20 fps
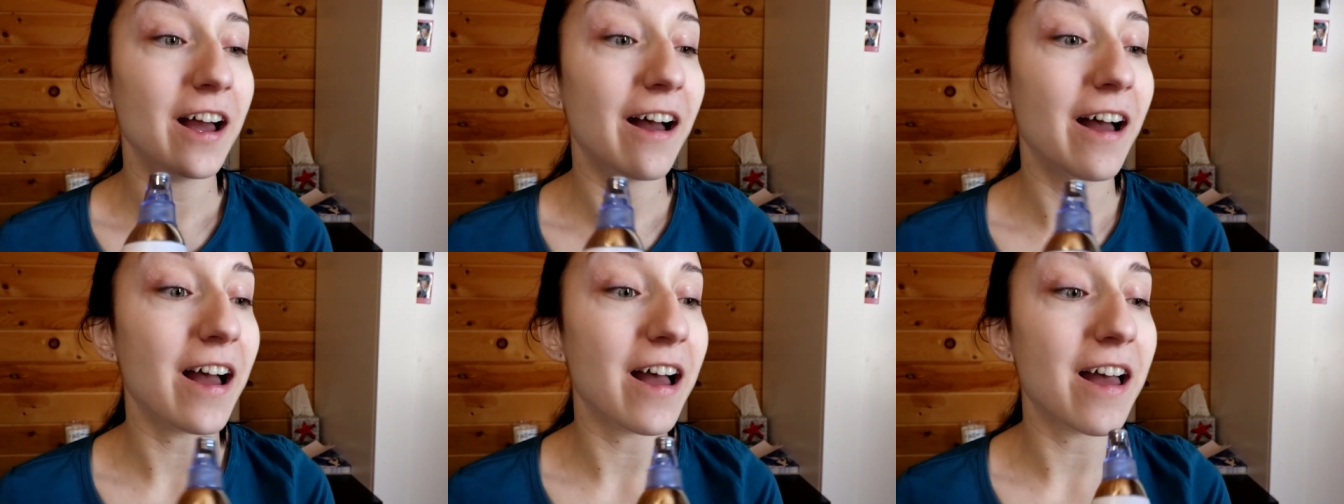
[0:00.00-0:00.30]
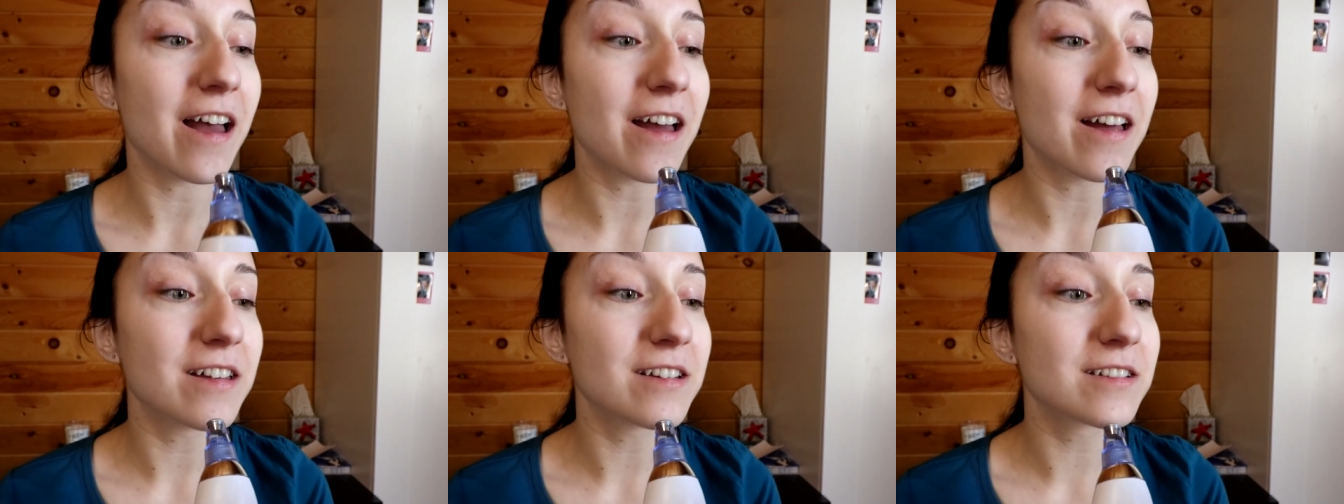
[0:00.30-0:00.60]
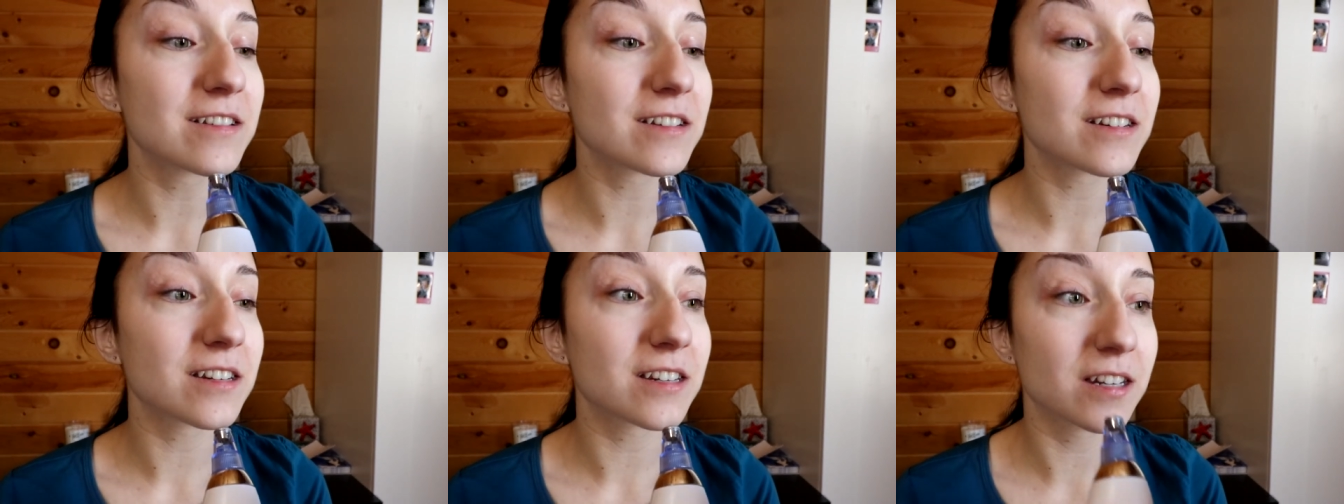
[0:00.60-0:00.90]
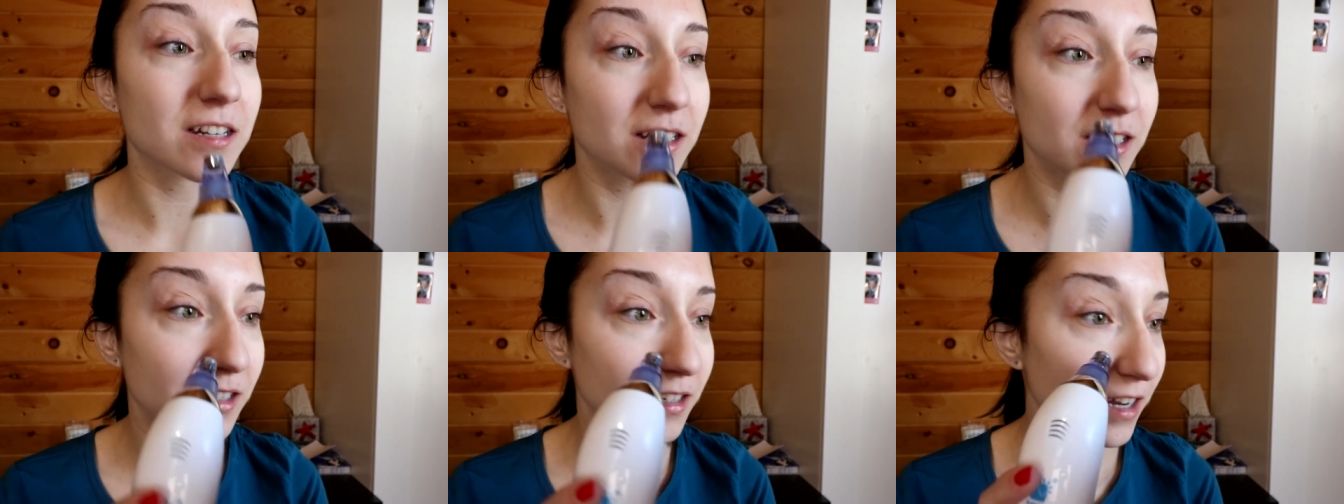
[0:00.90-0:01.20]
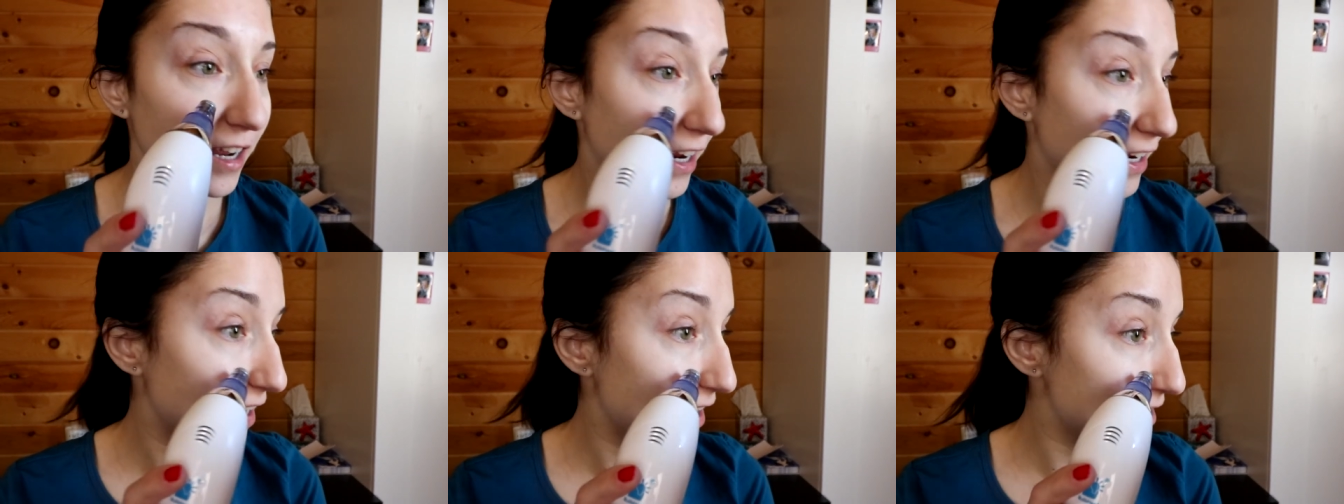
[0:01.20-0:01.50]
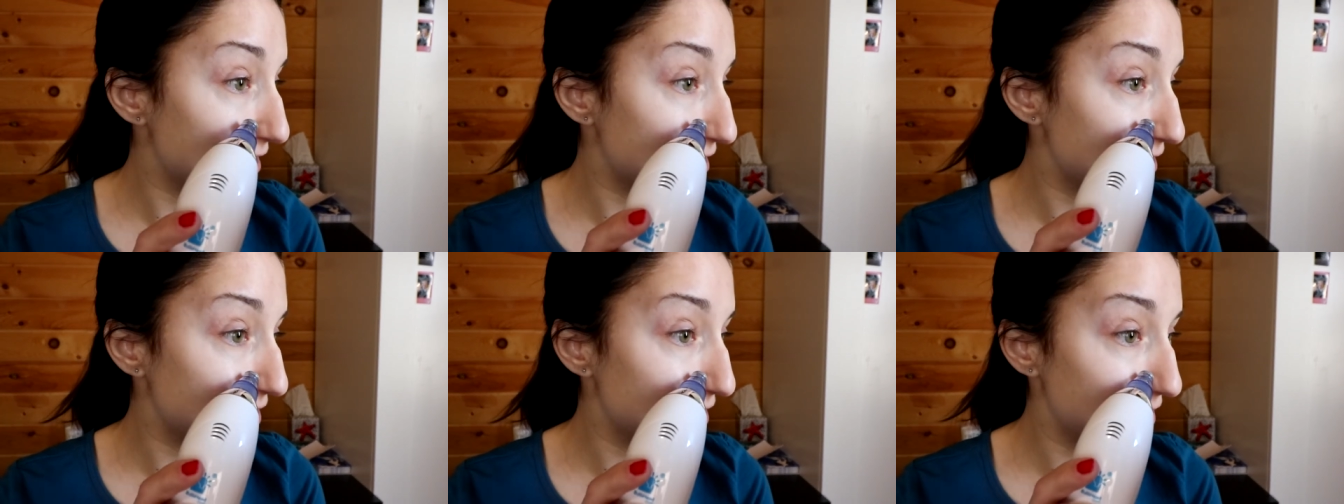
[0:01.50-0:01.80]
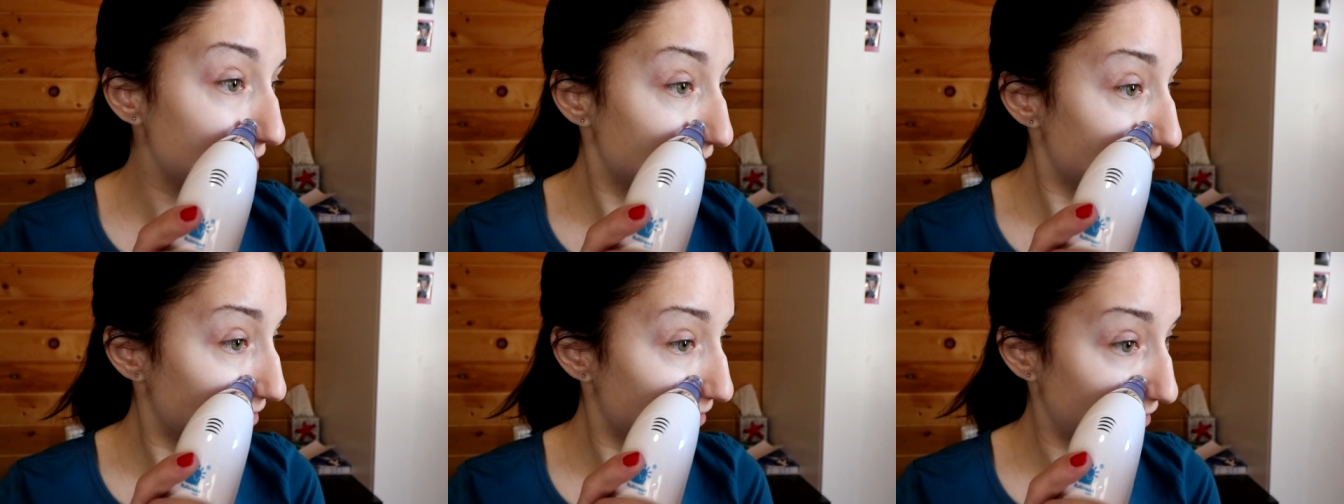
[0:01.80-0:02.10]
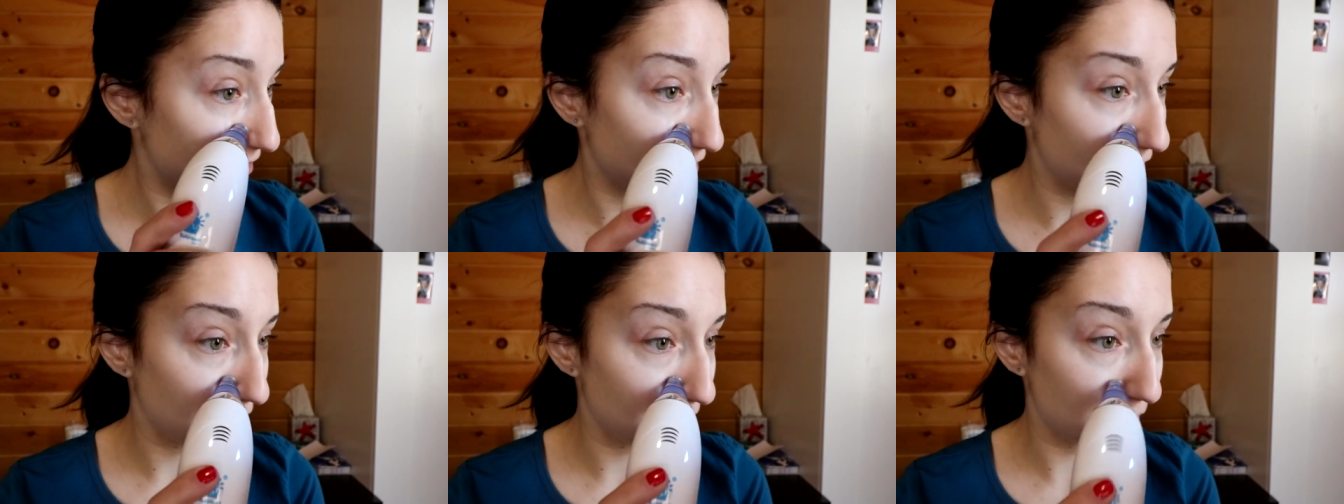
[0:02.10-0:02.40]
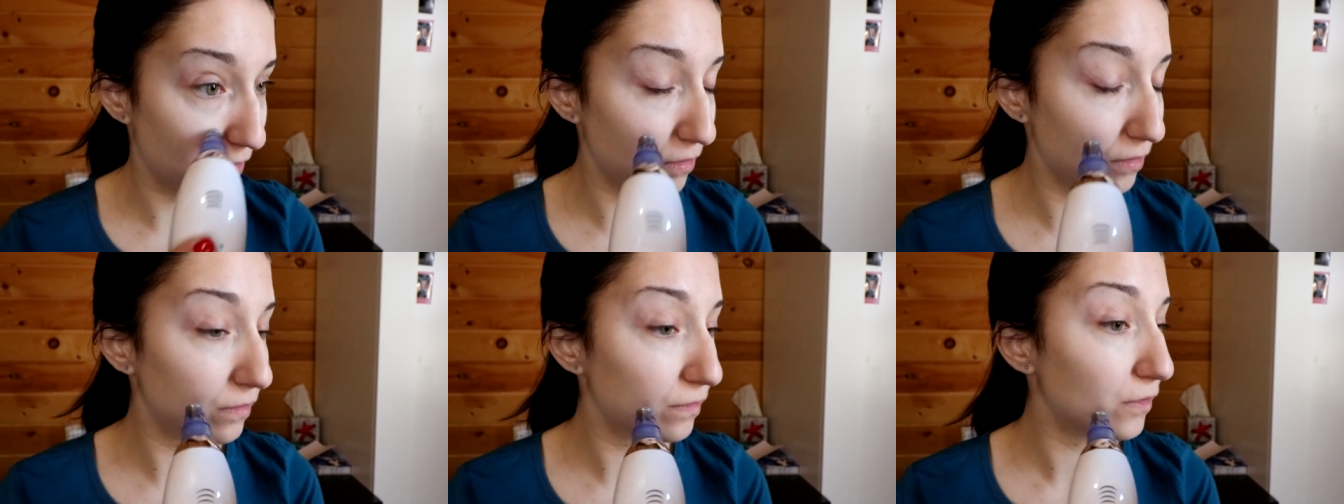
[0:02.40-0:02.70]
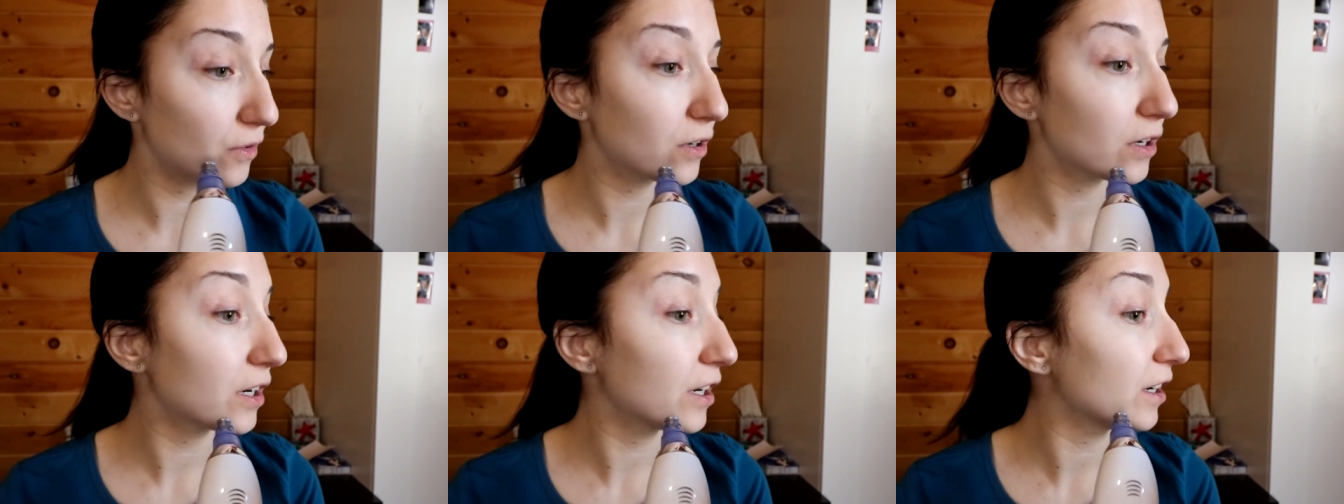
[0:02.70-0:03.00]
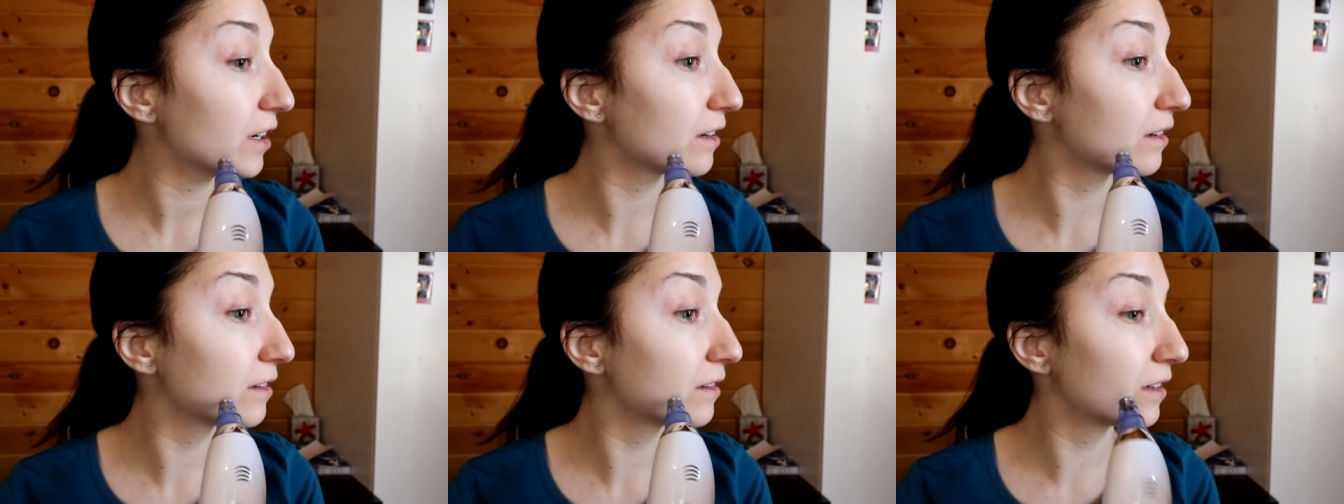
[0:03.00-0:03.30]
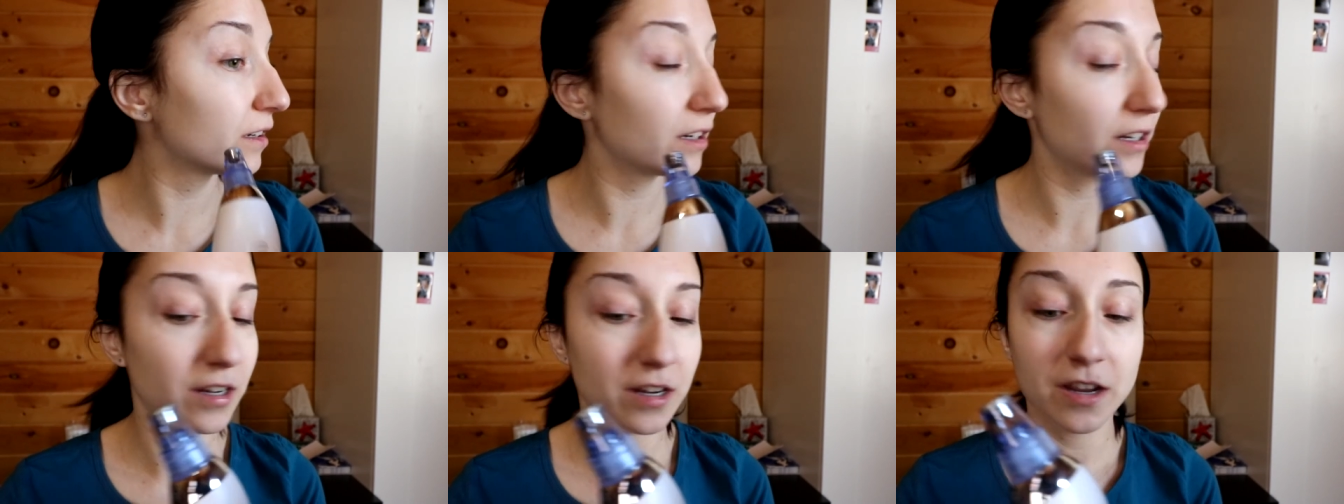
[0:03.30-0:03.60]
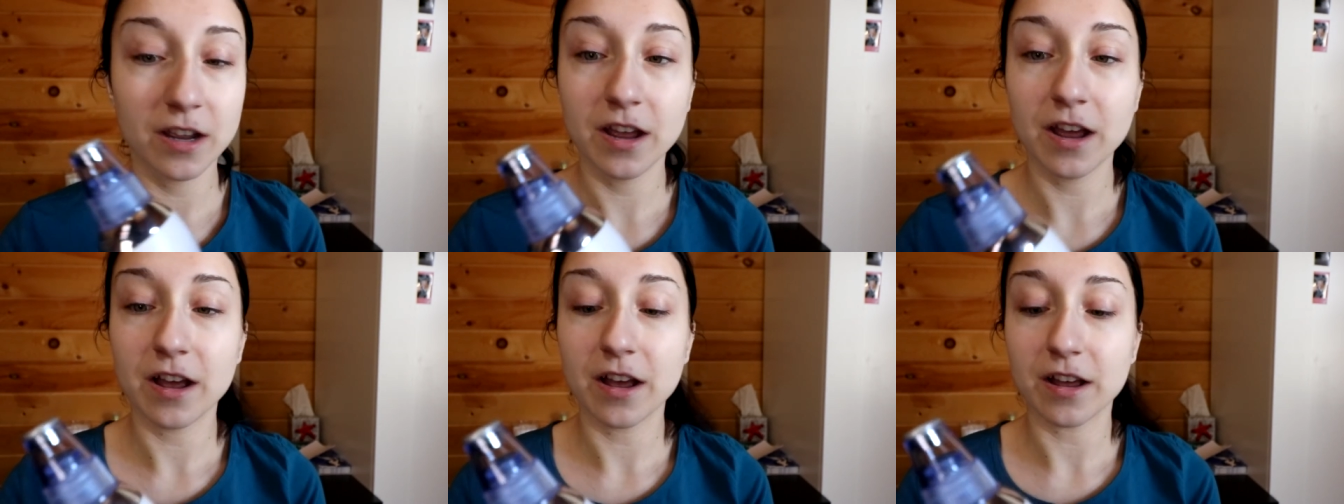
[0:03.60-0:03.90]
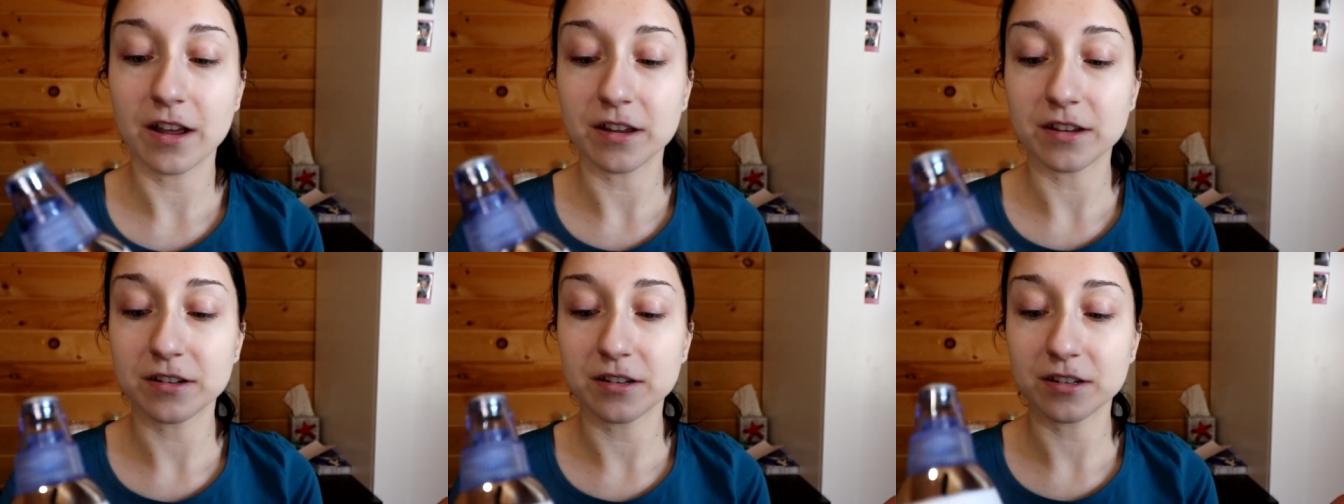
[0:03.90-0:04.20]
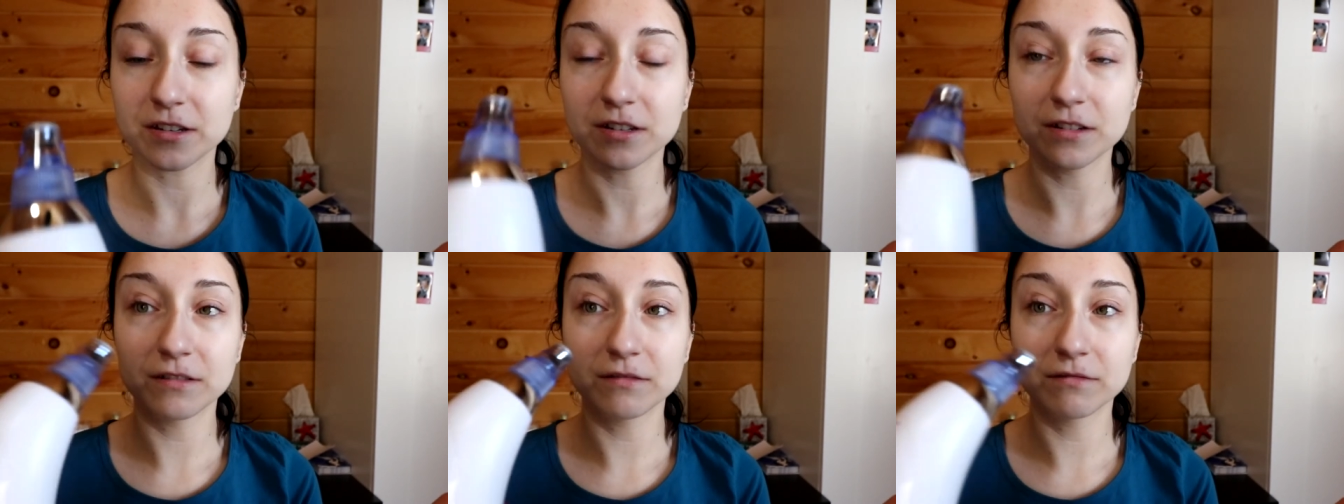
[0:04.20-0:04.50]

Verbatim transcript: and I guess go for it. And